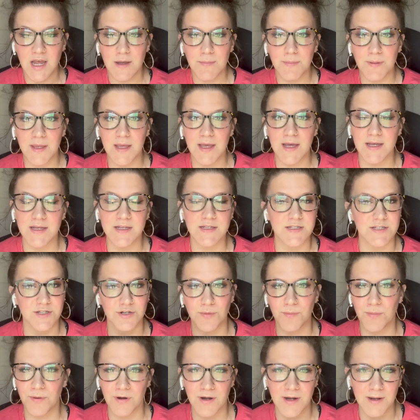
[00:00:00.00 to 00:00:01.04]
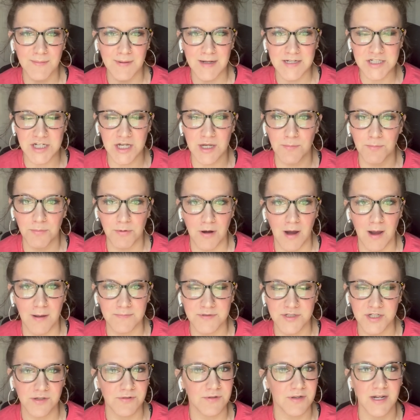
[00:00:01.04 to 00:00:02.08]
because they're pretty much
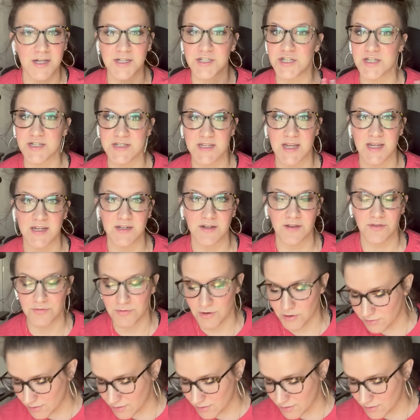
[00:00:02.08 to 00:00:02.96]
impromptu and I just like to throw